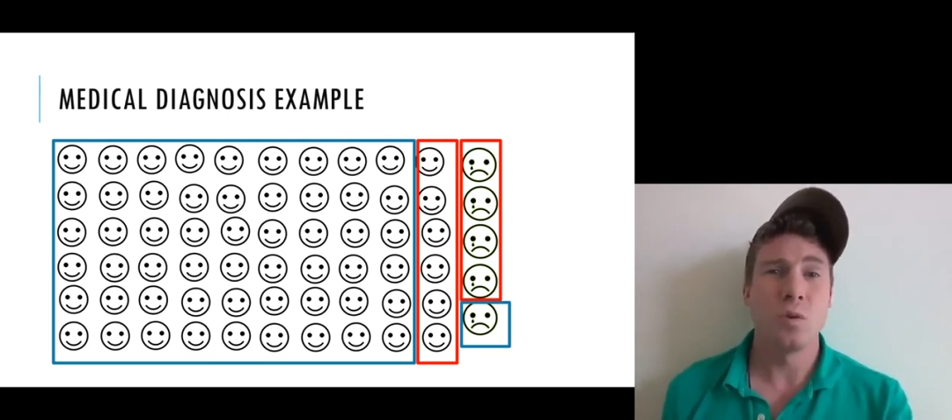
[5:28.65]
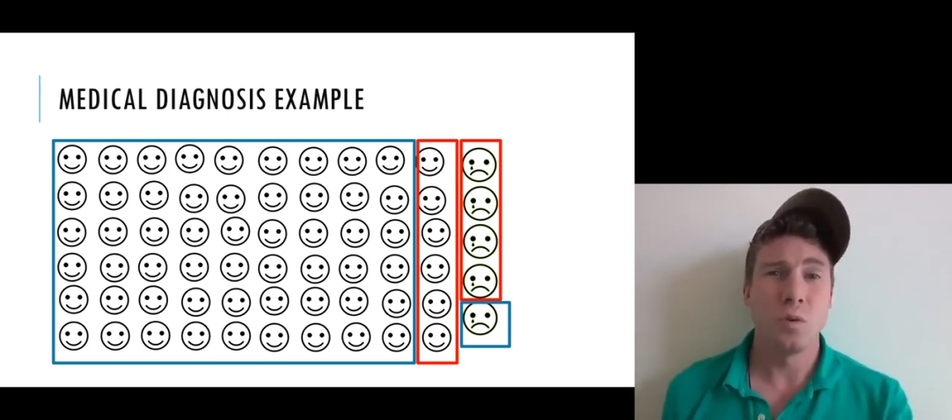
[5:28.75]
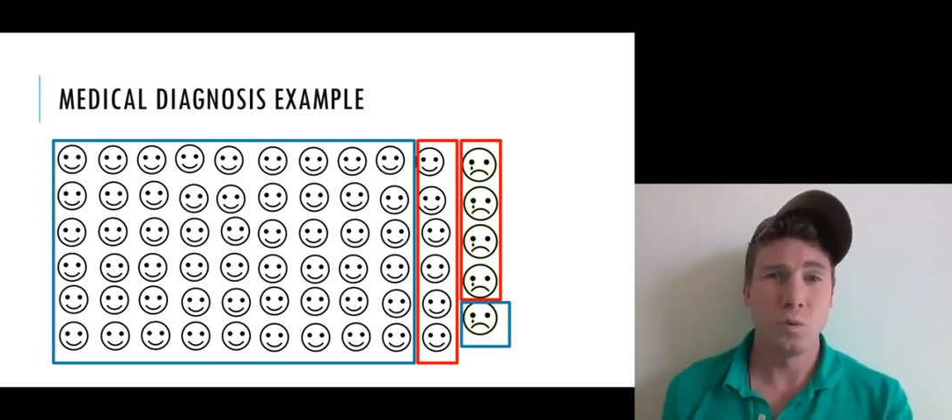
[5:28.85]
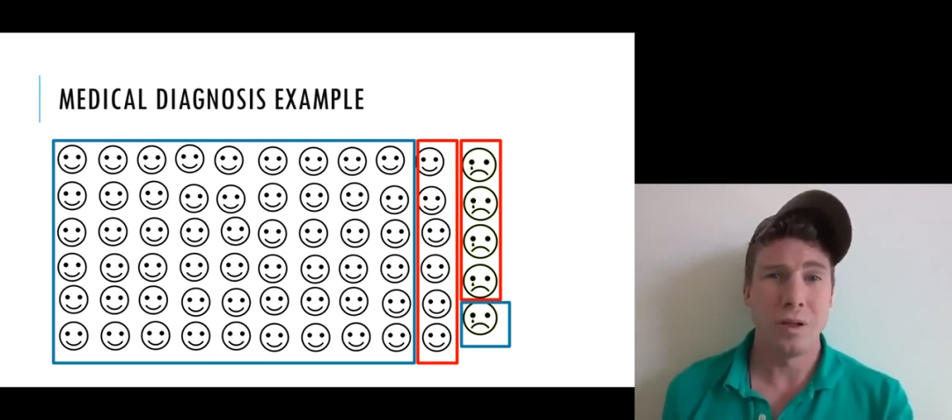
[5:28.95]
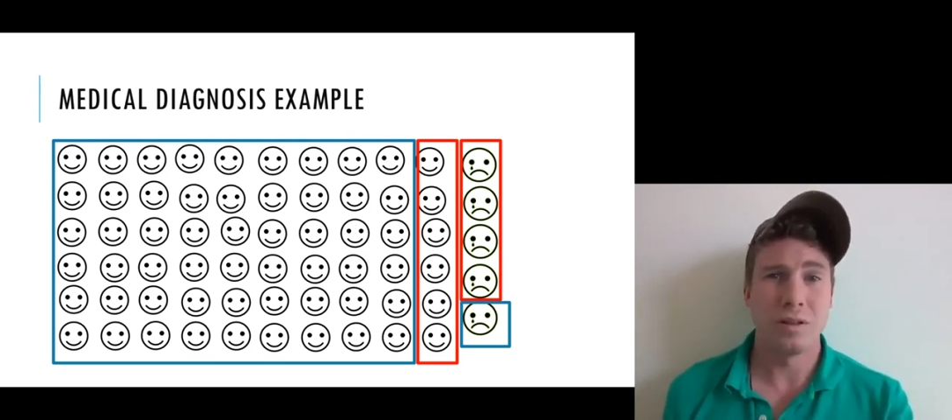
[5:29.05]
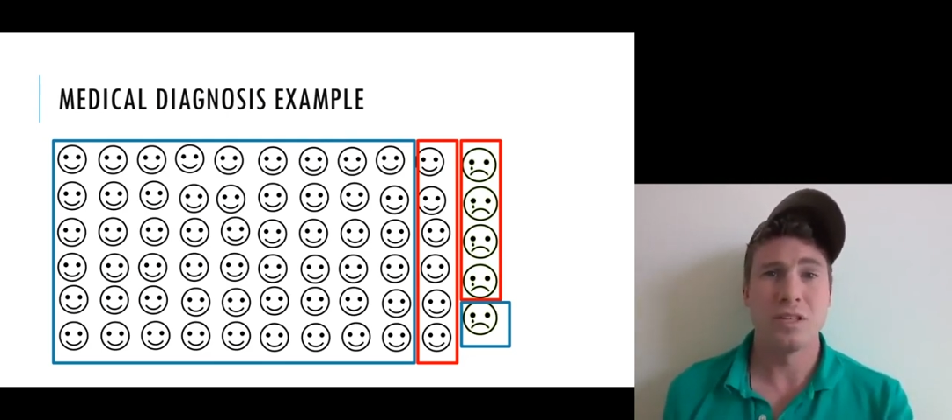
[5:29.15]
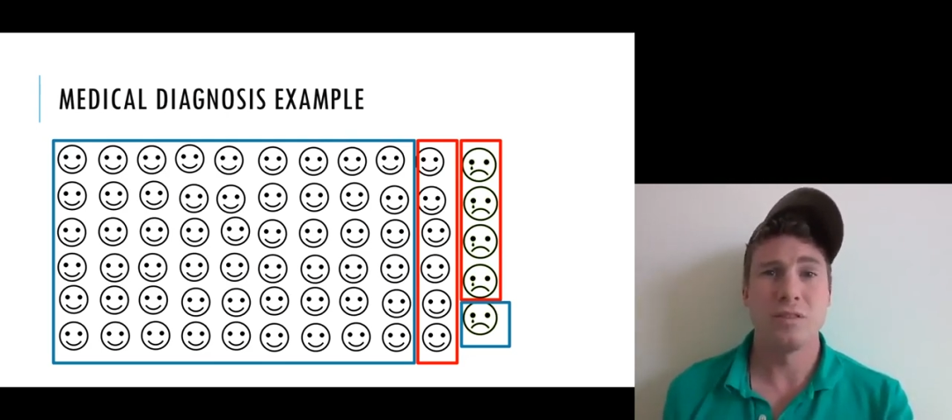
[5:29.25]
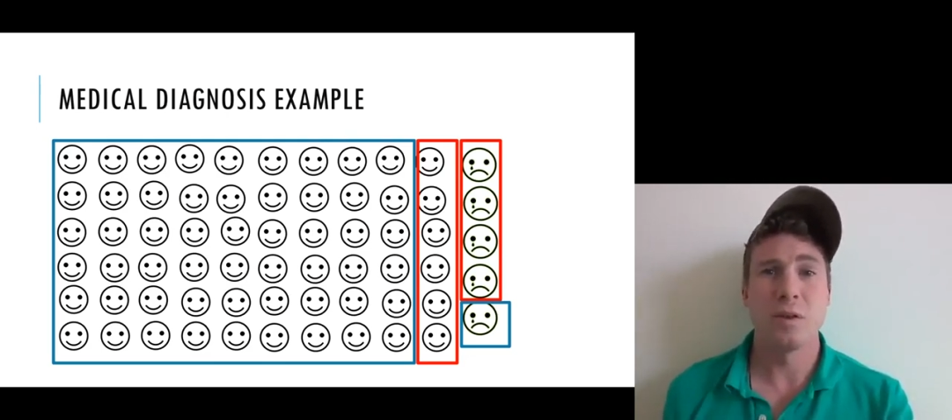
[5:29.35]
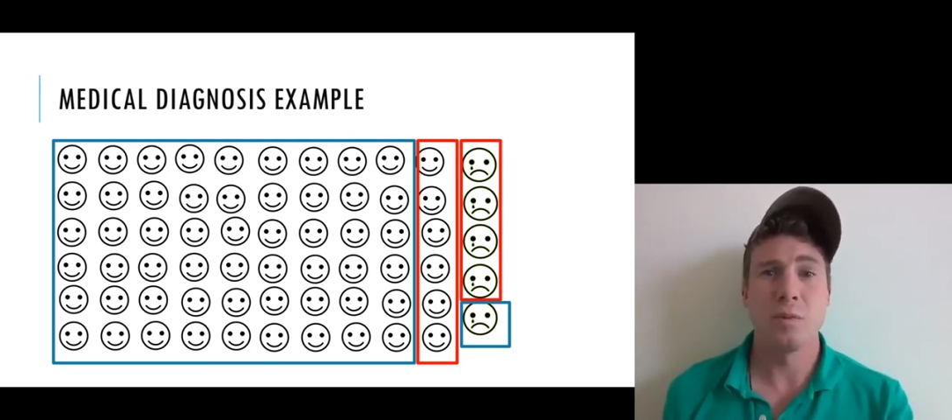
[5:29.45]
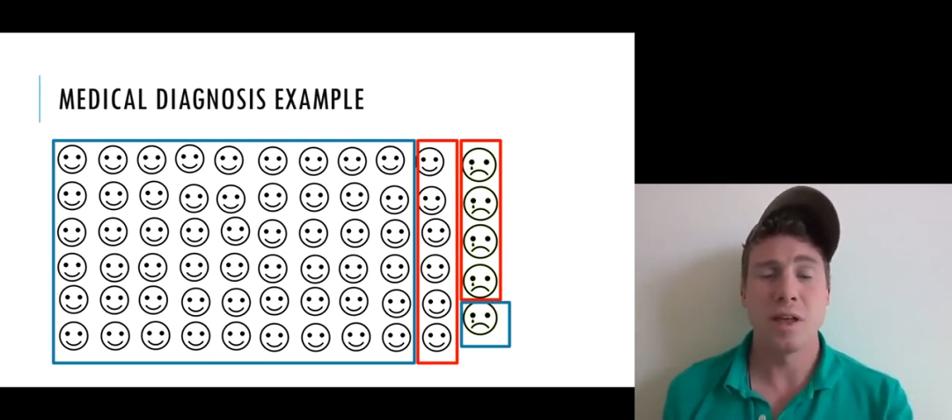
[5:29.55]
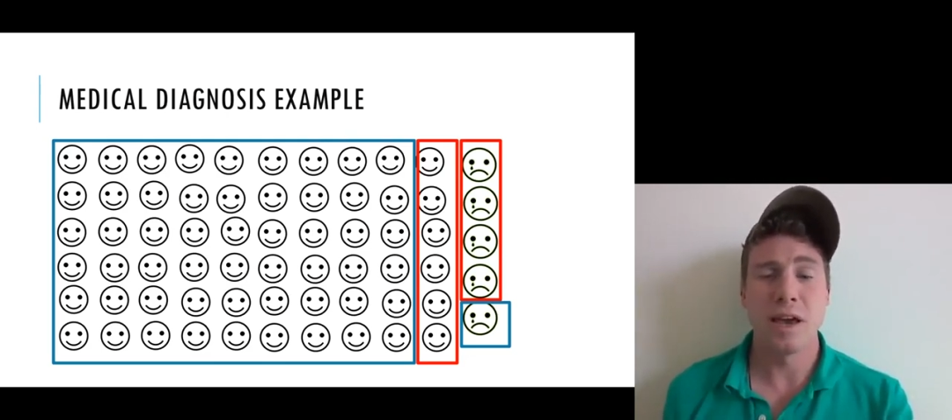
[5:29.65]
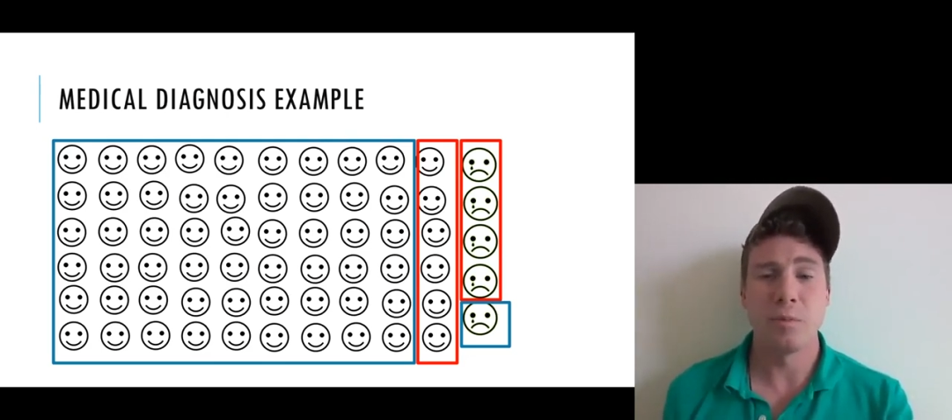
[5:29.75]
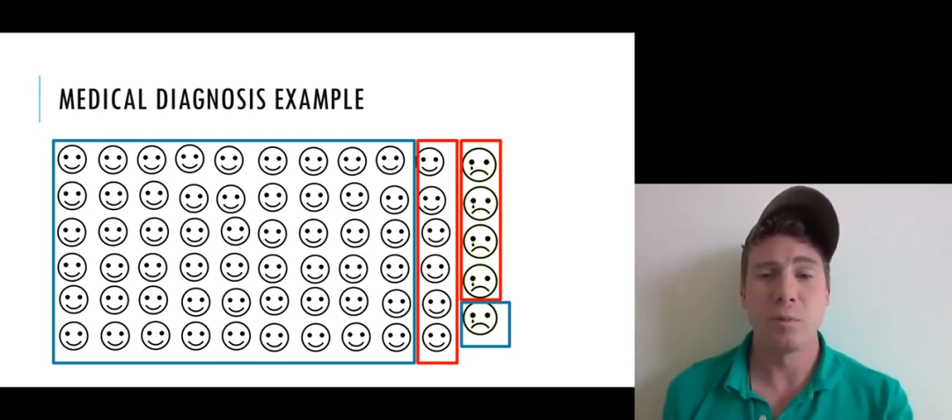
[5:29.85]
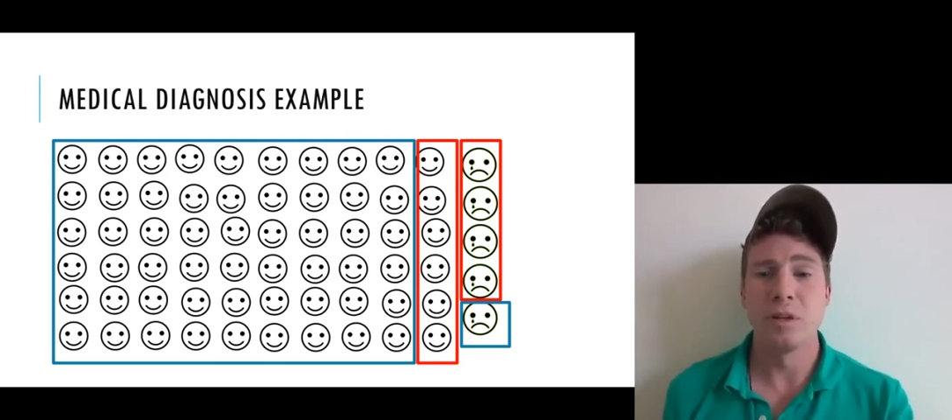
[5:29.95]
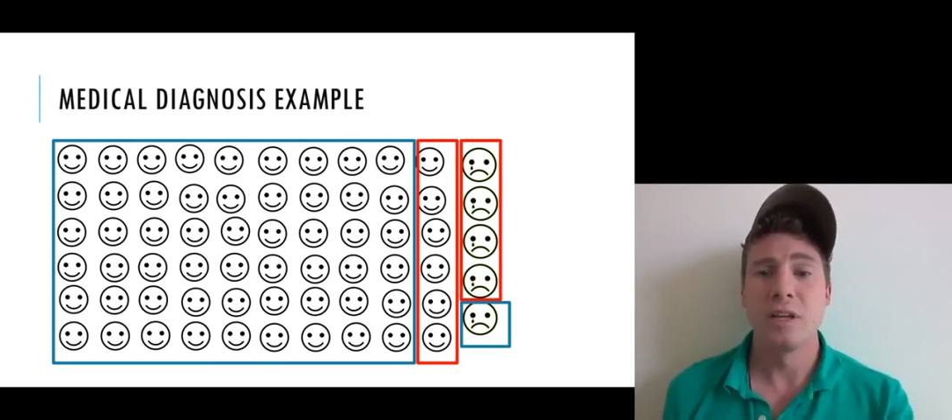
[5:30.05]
relatively reliable.